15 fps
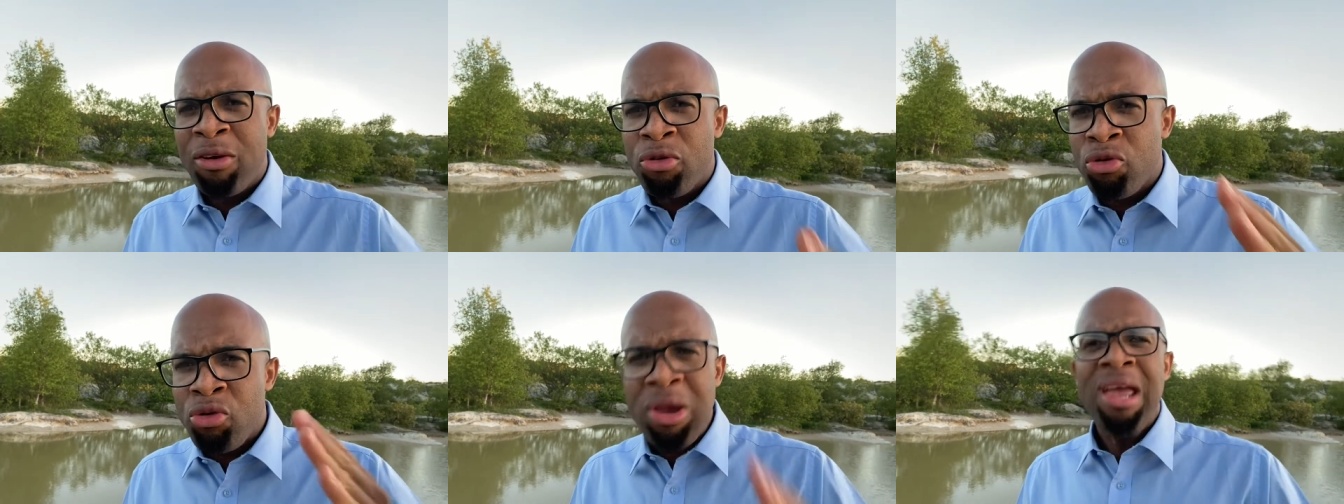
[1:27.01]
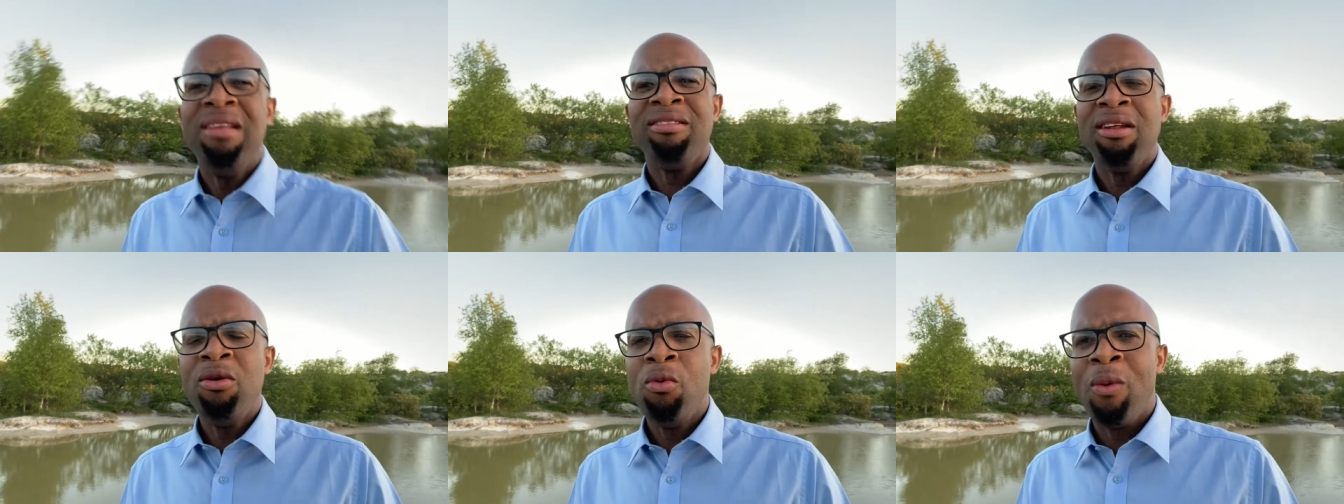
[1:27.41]
the
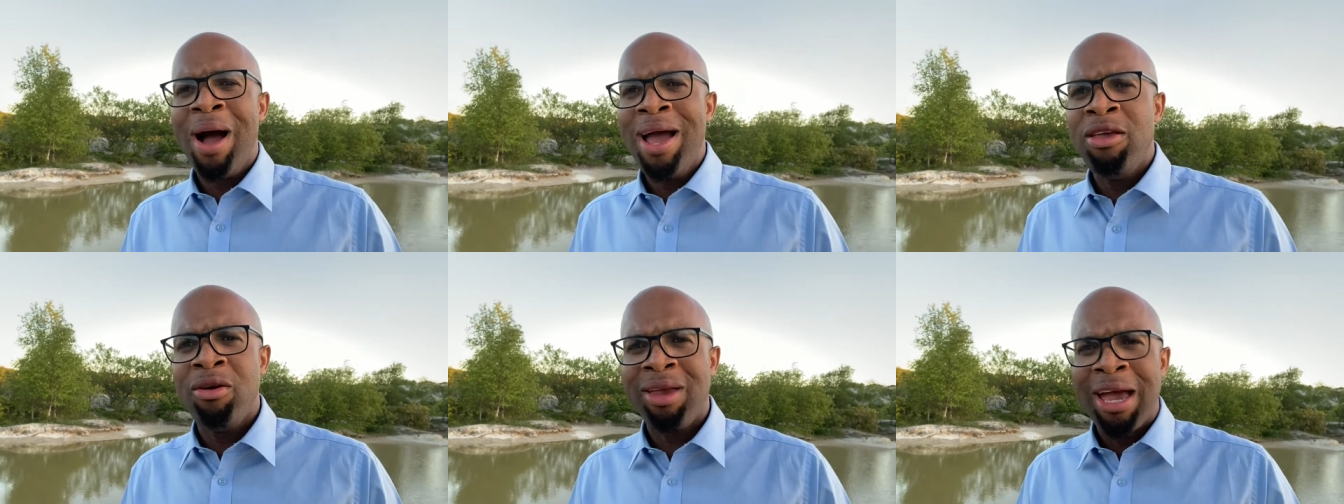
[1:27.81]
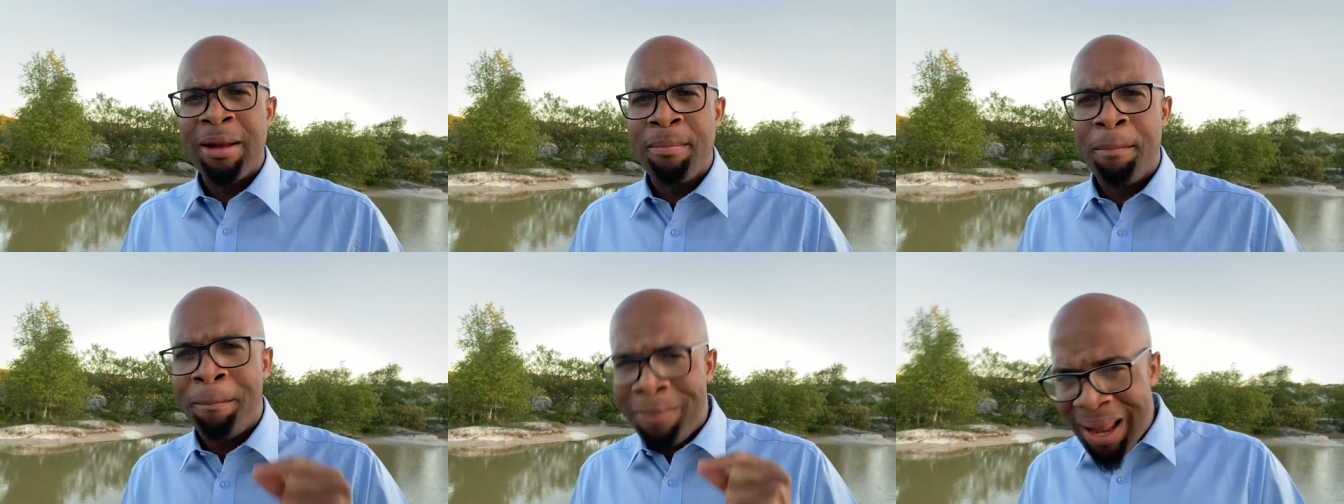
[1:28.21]
reason why you
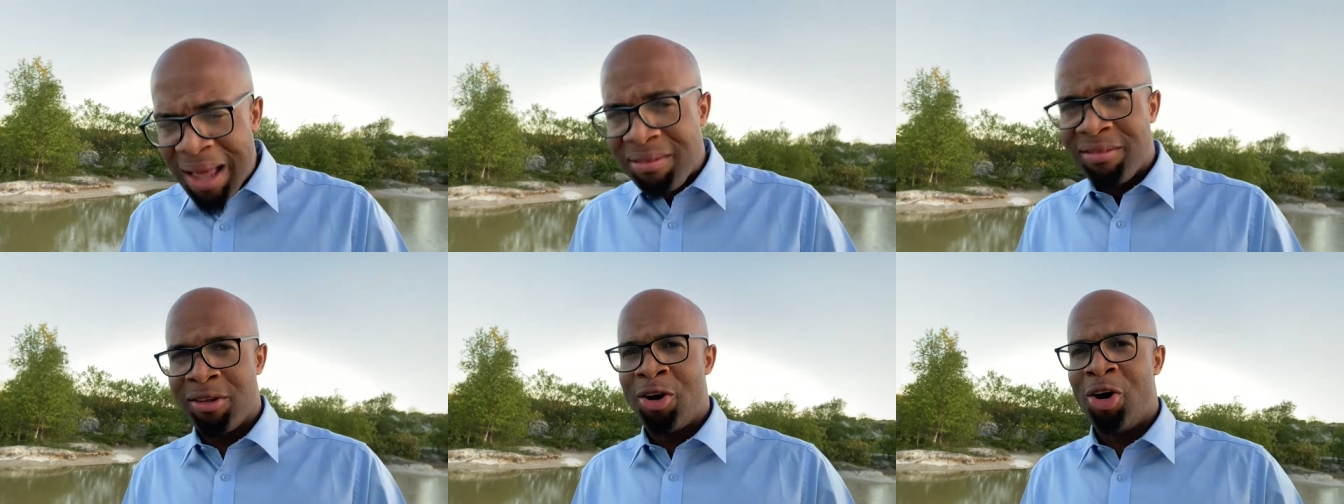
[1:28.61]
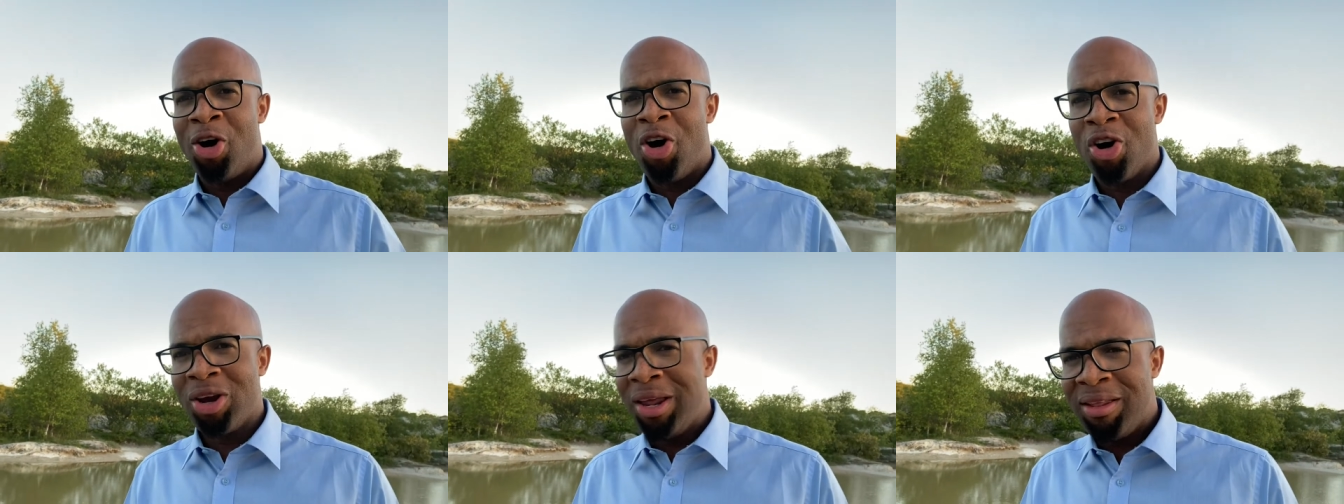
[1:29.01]
can bless
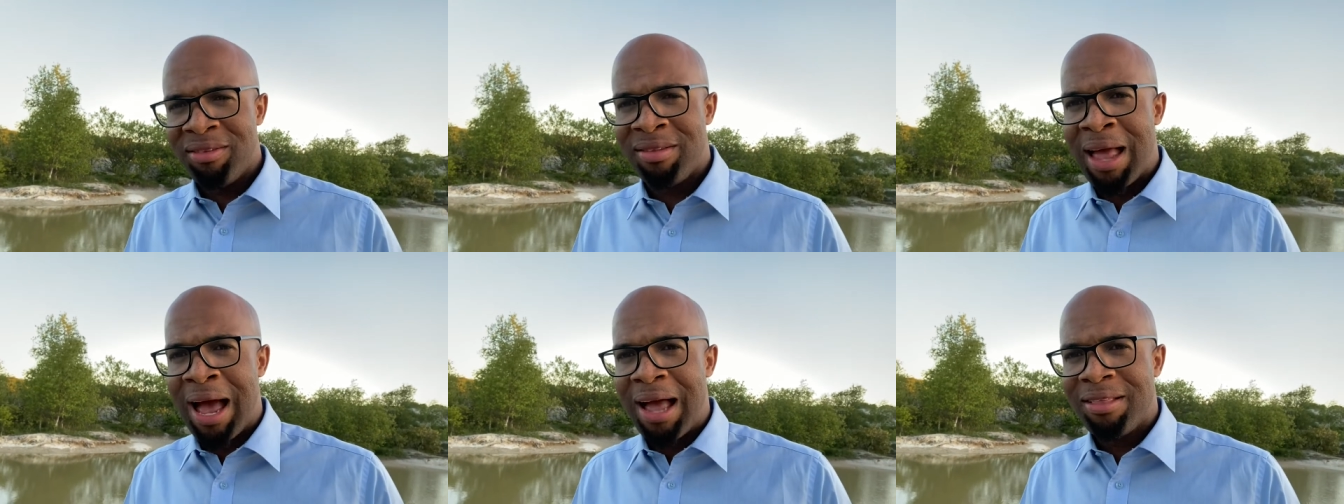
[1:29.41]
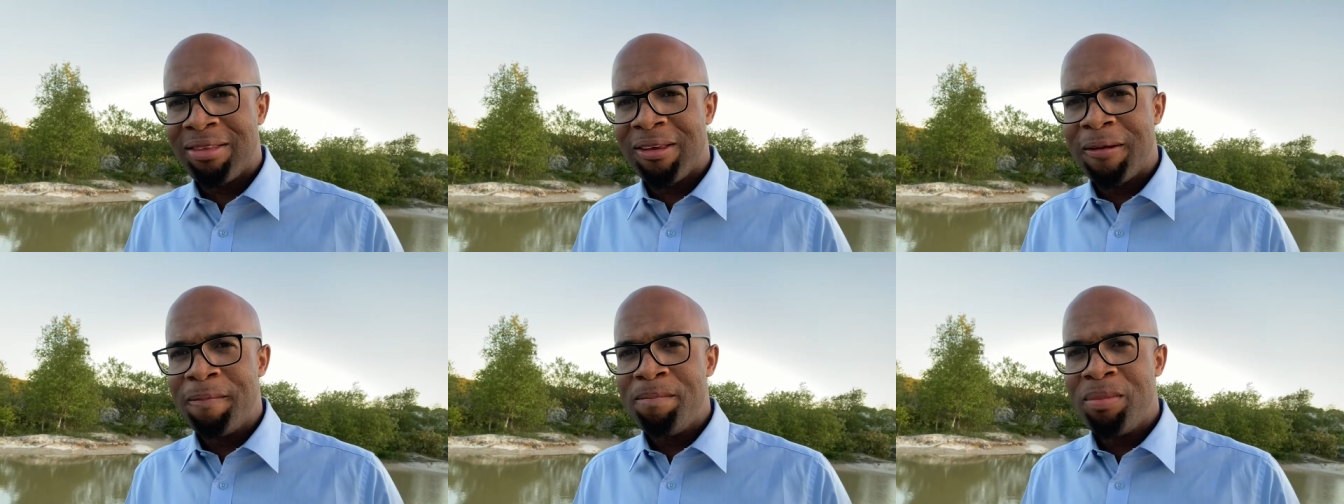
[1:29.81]
God is that
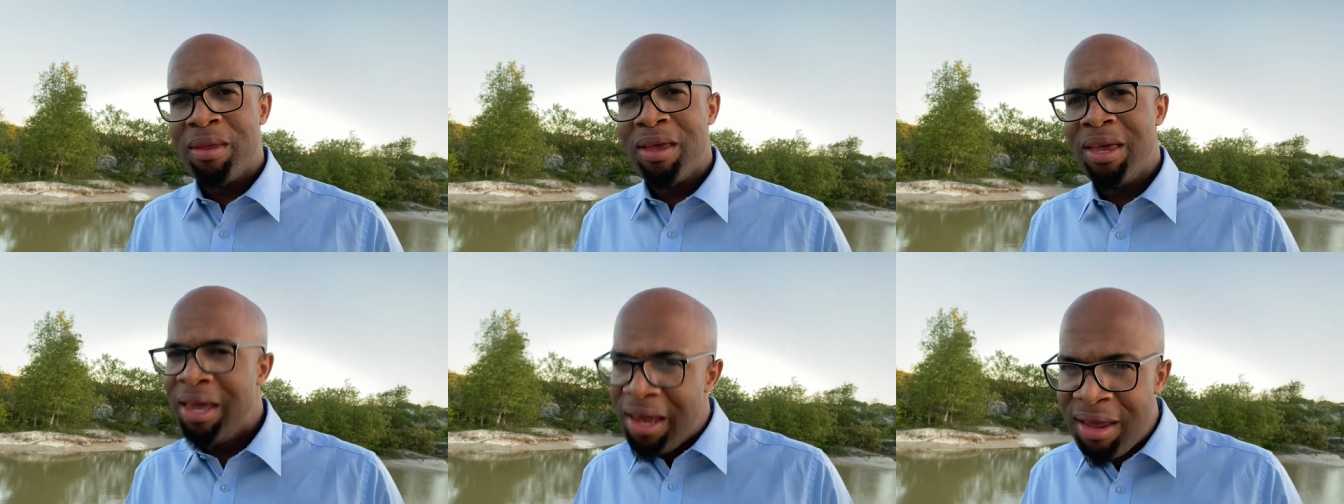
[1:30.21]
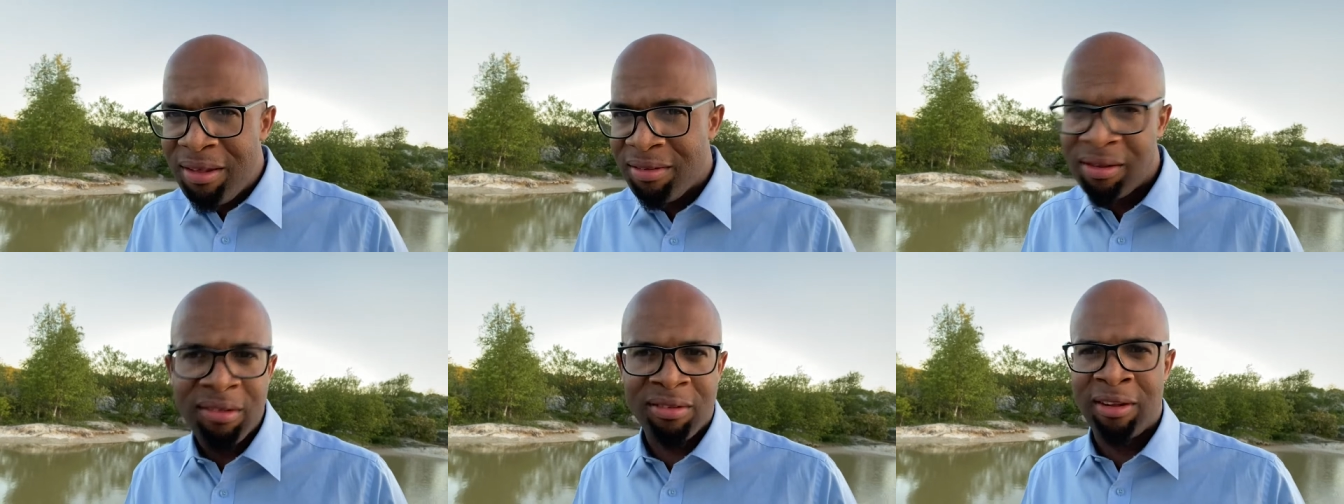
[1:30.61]
he
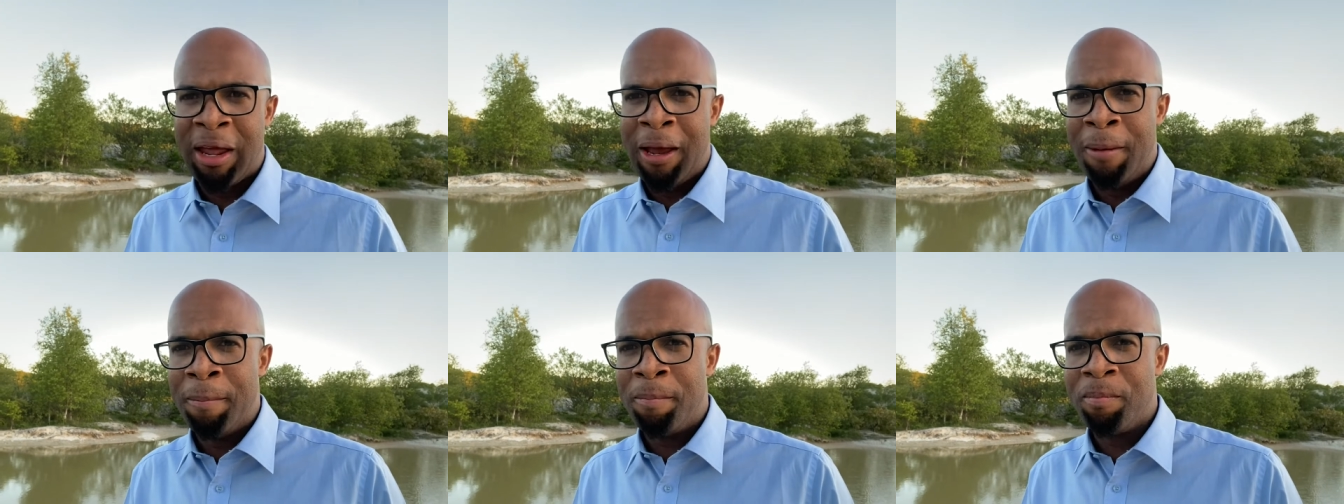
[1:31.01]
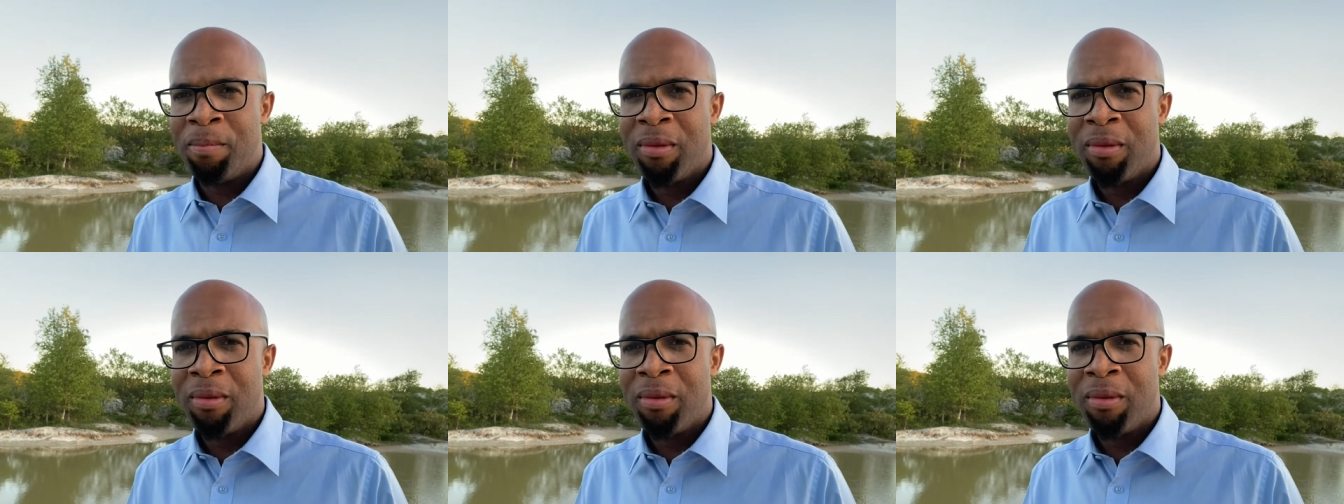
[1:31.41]
is the same.